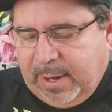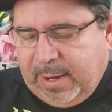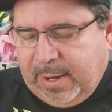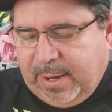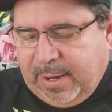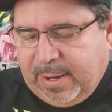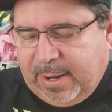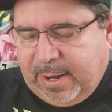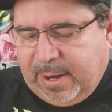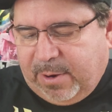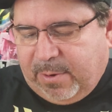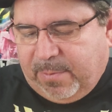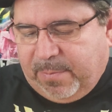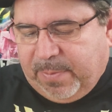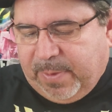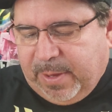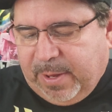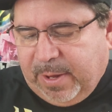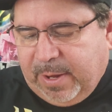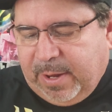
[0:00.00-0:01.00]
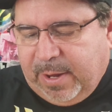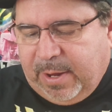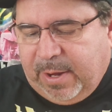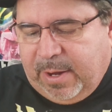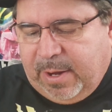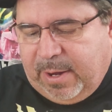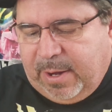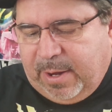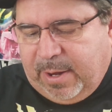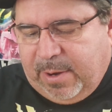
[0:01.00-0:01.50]
Uh, now,
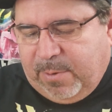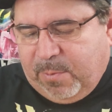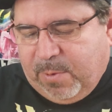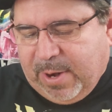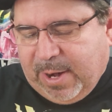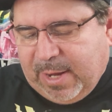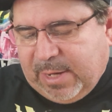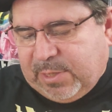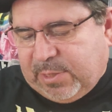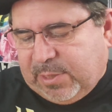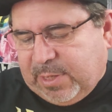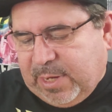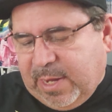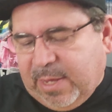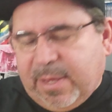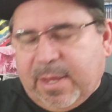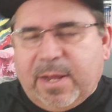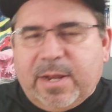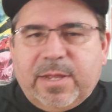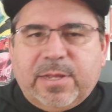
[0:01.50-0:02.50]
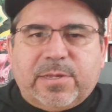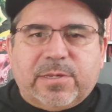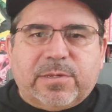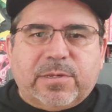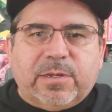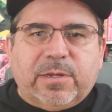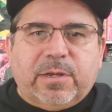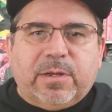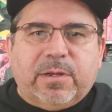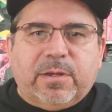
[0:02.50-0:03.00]
when I say that
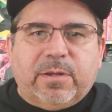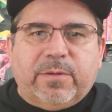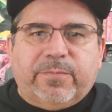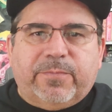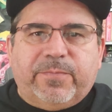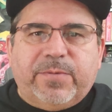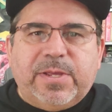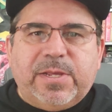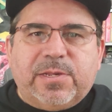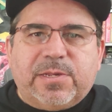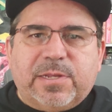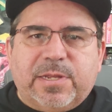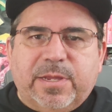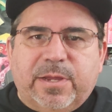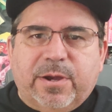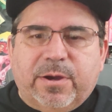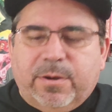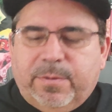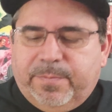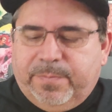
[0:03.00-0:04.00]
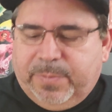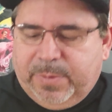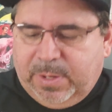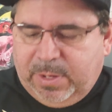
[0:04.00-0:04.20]
it's uh, a feast here,